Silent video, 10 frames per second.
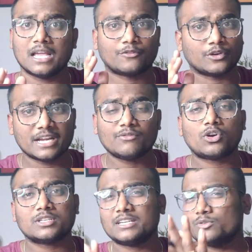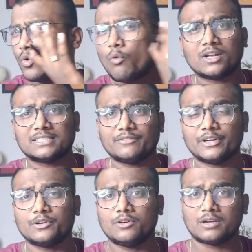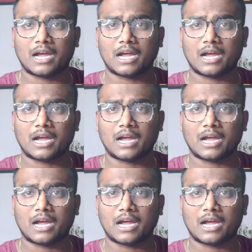If you didn't watch it, go watch that video.